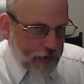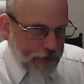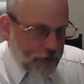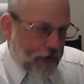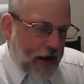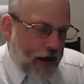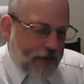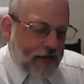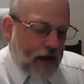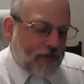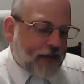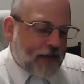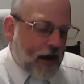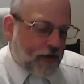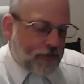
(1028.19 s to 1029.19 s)
to raise
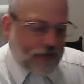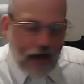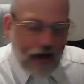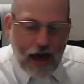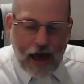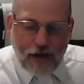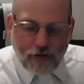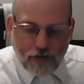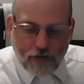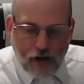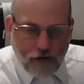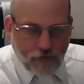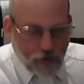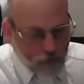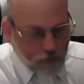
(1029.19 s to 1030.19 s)
ourselves to higher
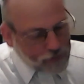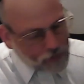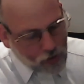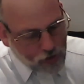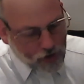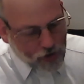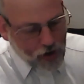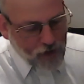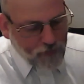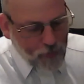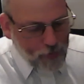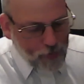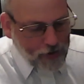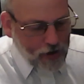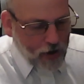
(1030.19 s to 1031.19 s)
levels, or God
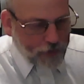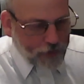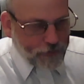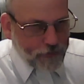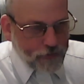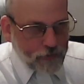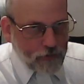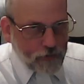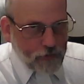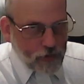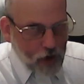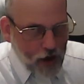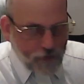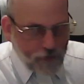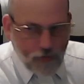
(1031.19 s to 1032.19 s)
forbid not.
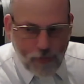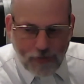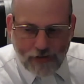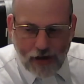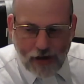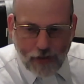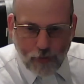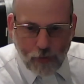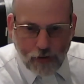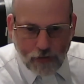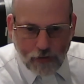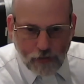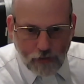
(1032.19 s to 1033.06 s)
God forbid the other way.